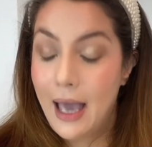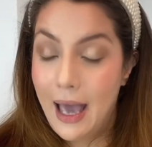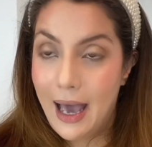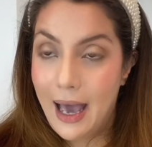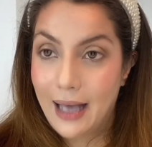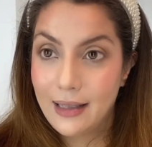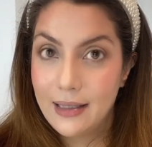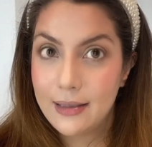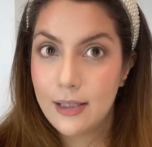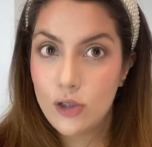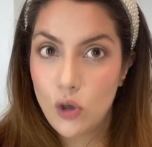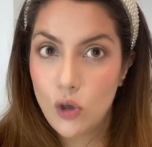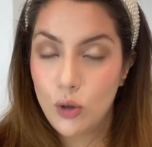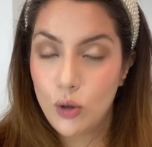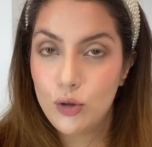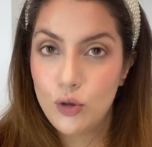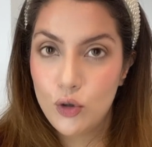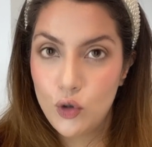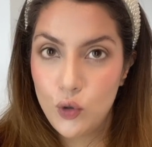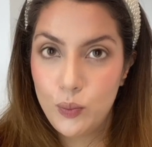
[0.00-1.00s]
And this is
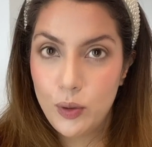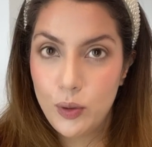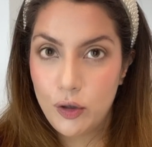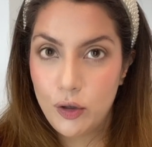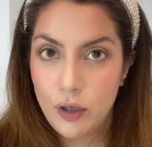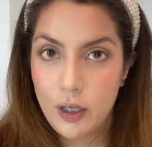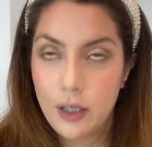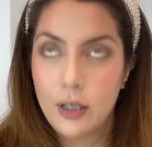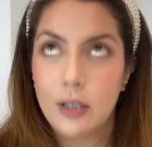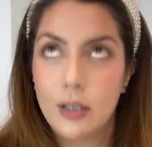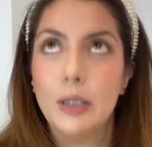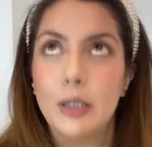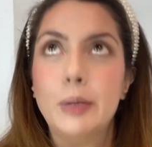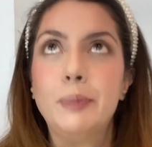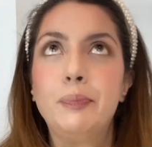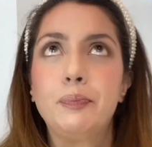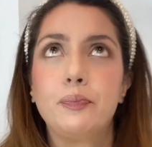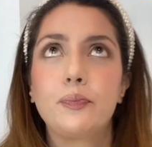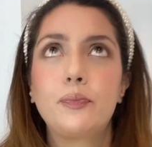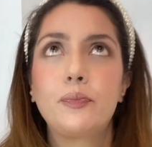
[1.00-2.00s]
also super critical,
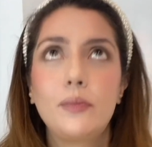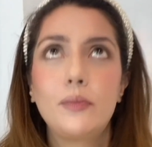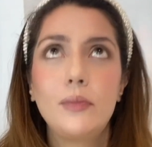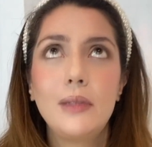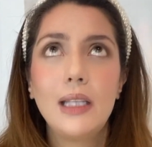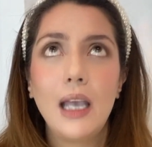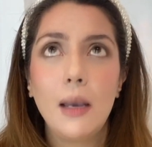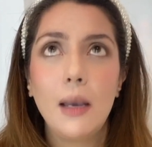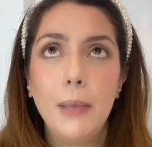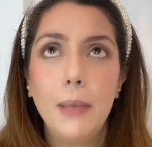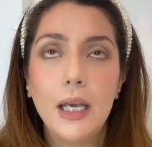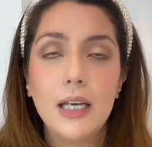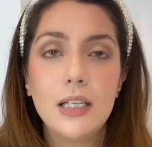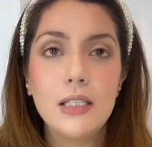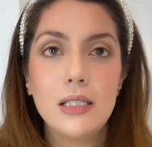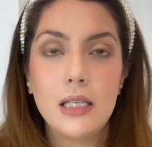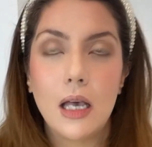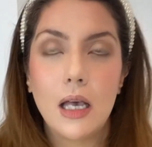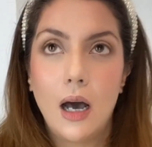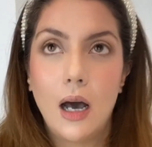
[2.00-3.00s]

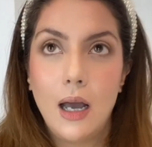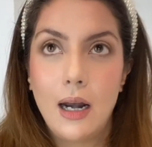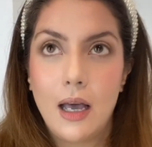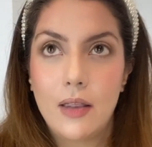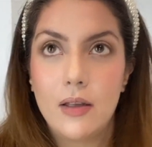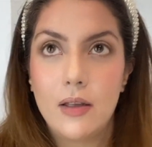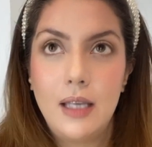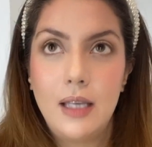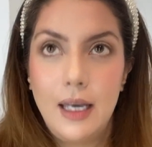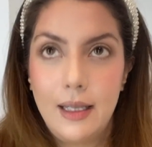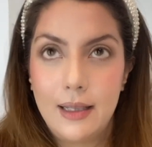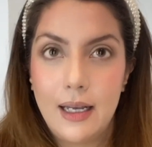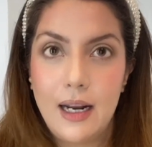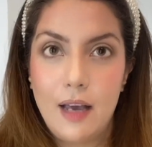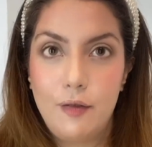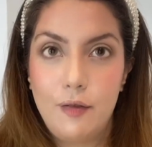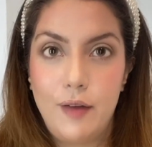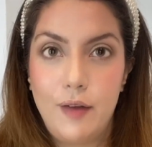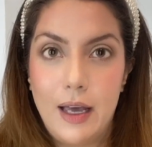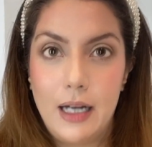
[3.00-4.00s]
because another thing that I
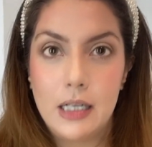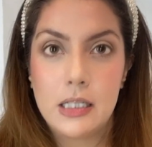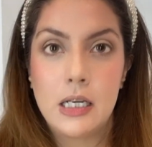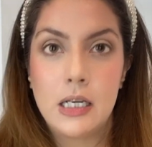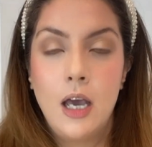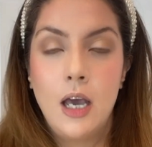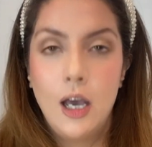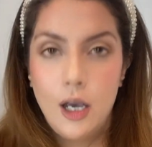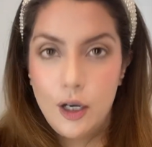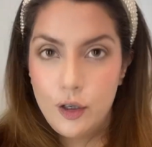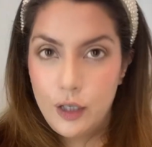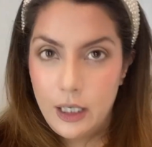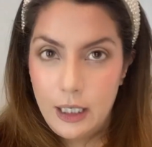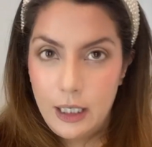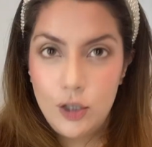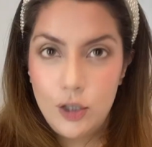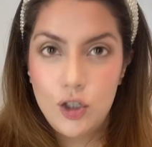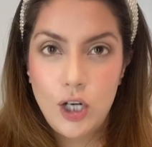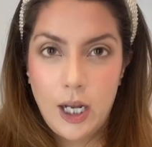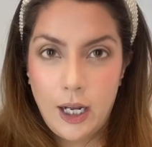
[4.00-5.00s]
felt really
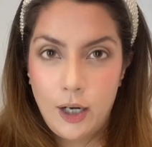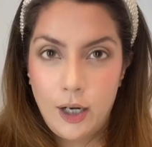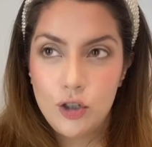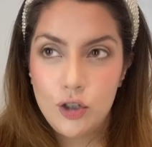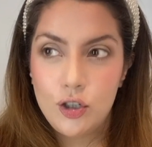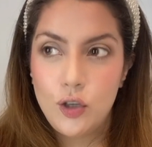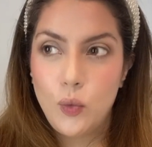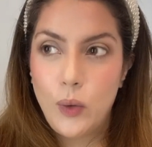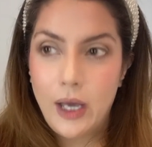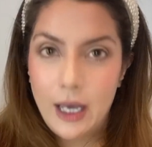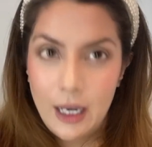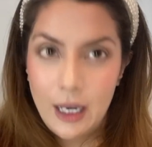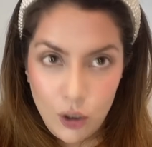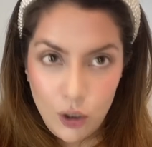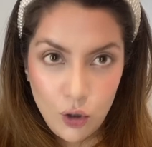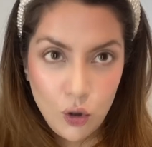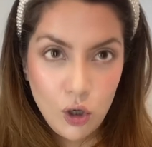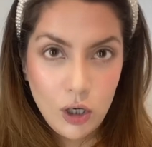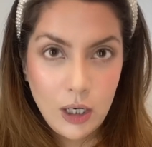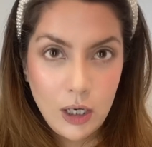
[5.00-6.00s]
changed the way I
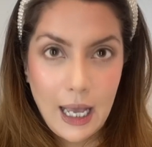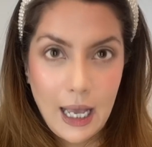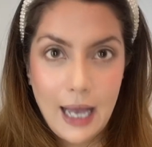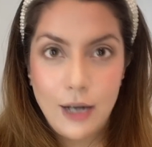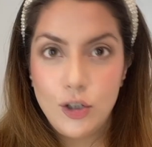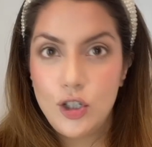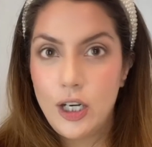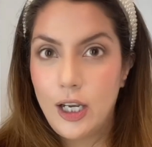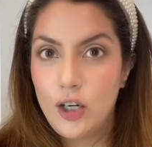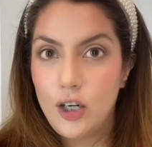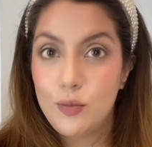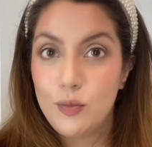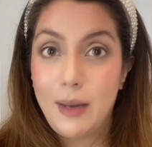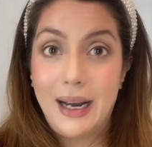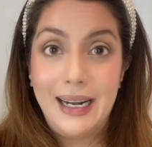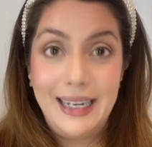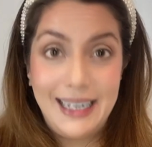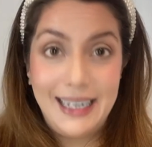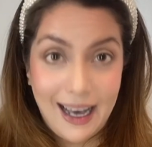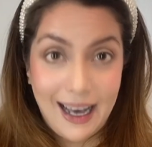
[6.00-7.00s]
look and changed my
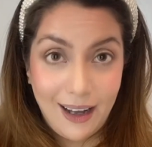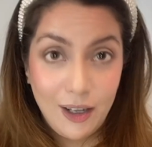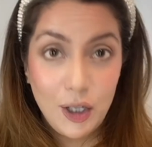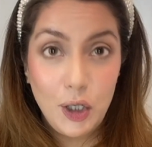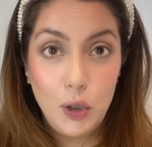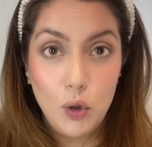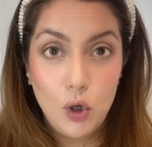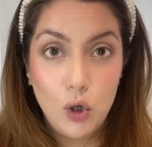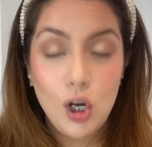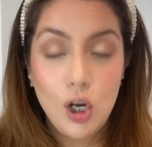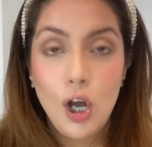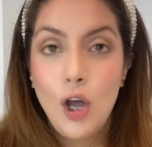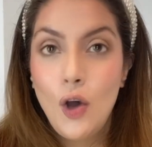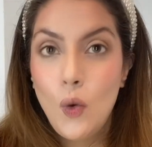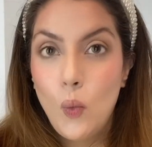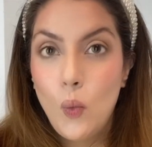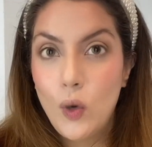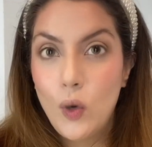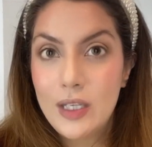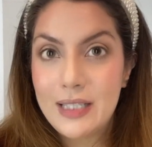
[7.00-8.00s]
entire look
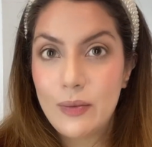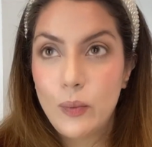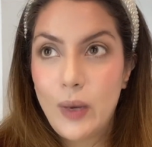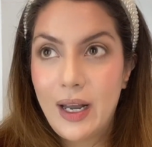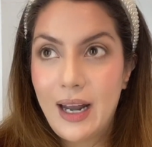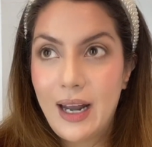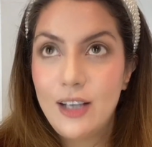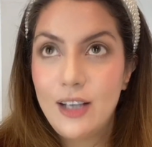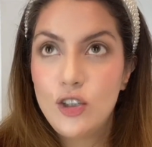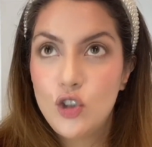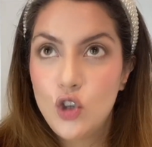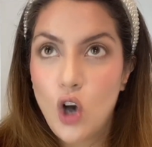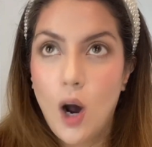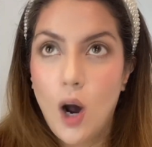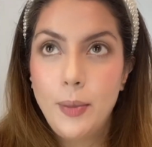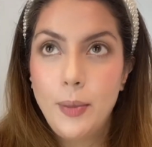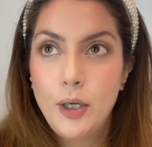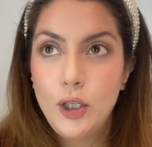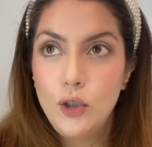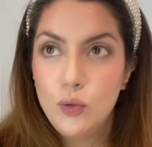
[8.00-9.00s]
was when I
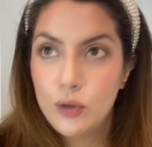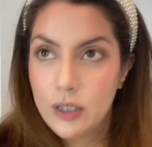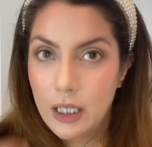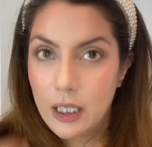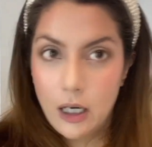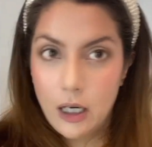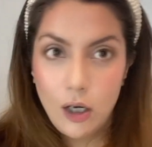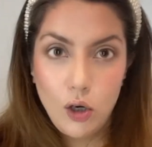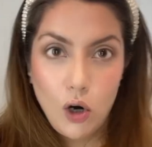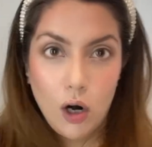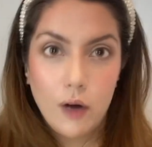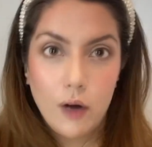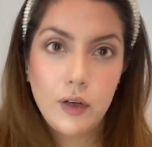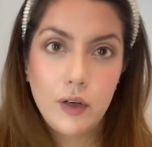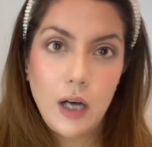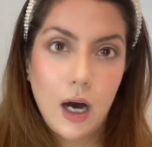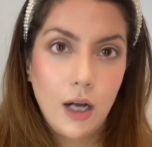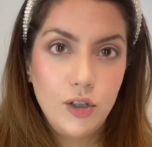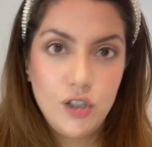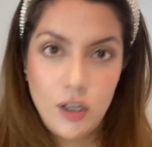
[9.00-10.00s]
stopped using a lot of
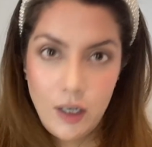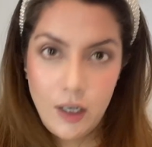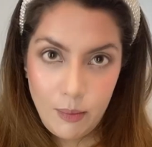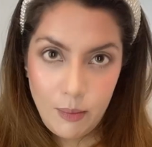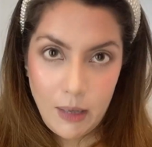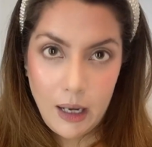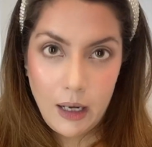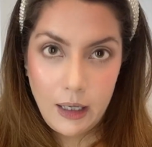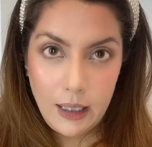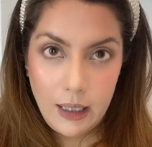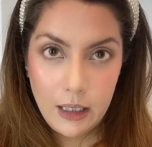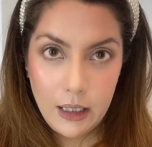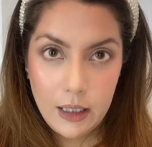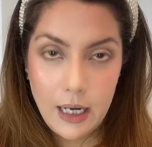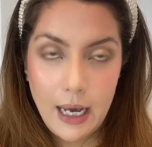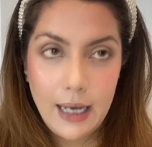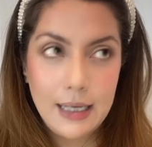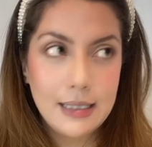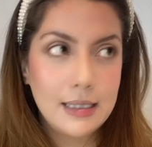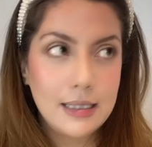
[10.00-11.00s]
kajal in my inner
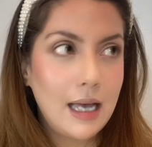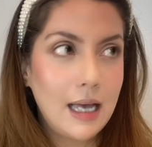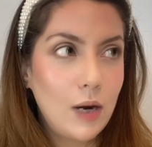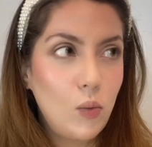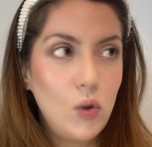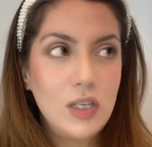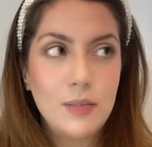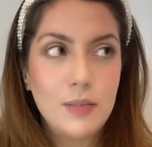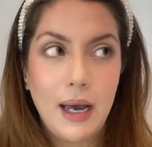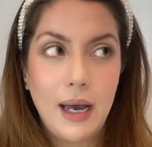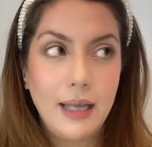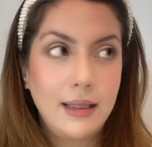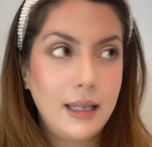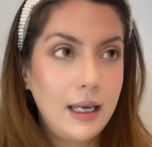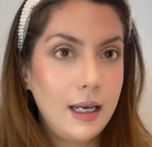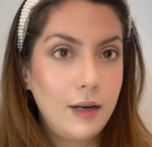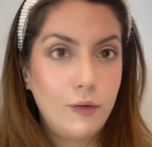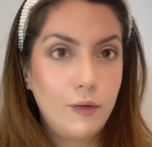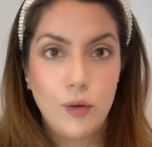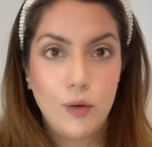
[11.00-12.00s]
eyes. That was my
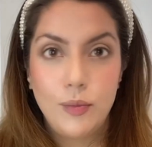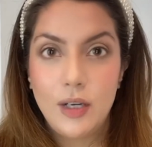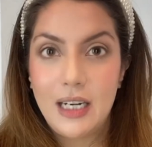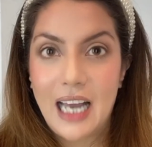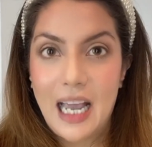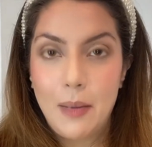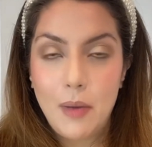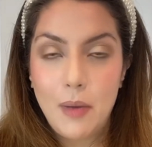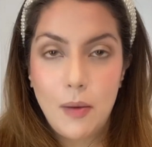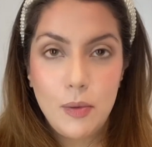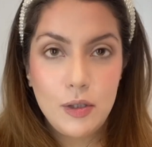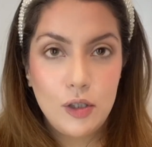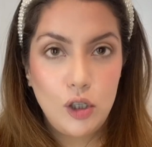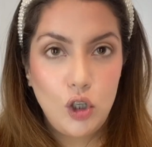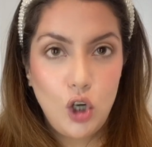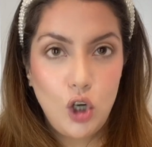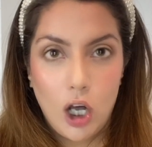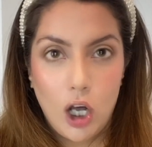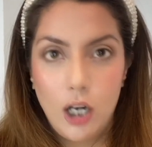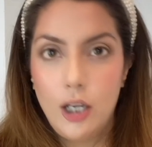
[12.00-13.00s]
thing from the time I was in
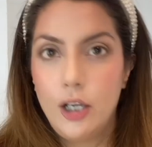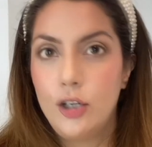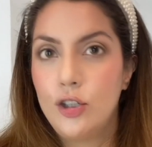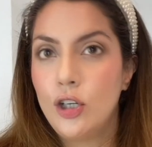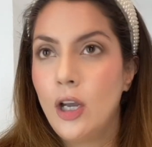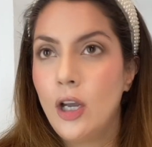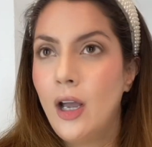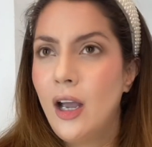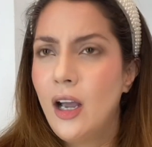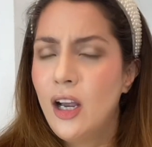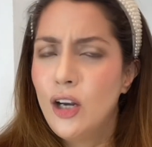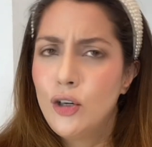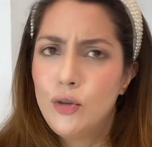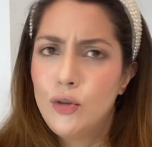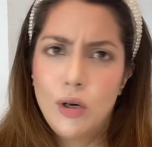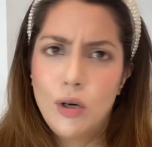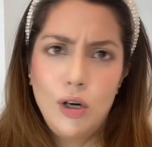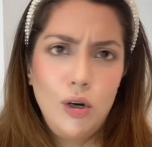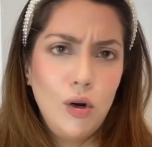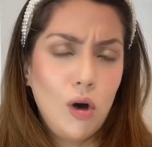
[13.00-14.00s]
college
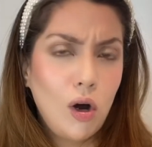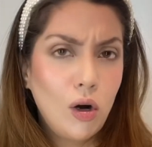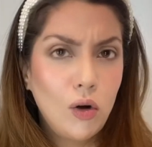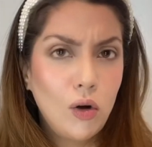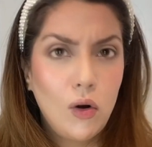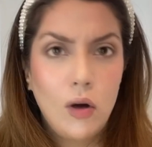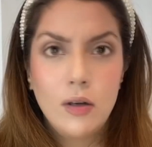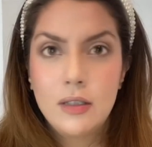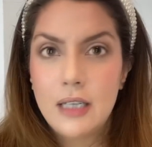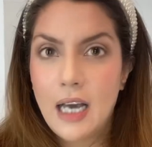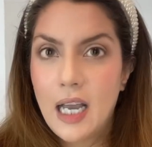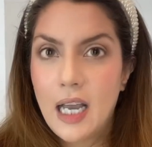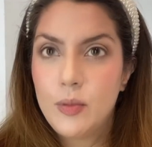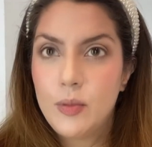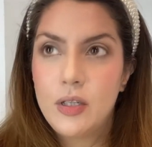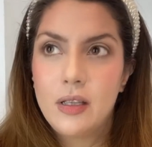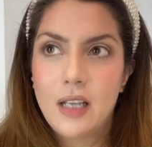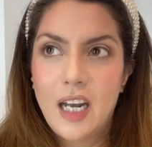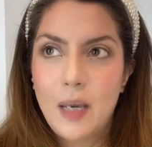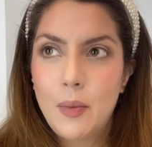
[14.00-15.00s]
to a long time,
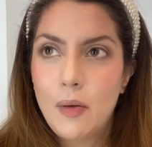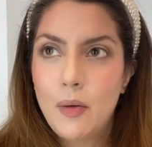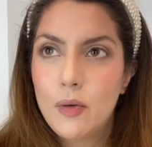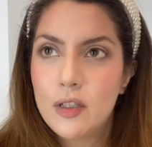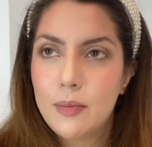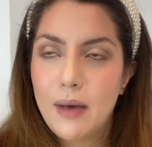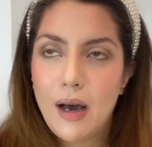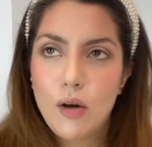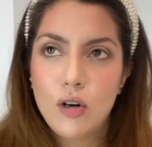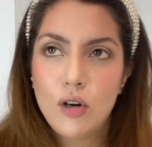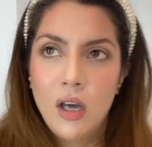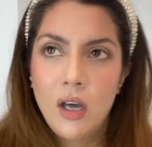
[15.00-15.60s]
till the time I was about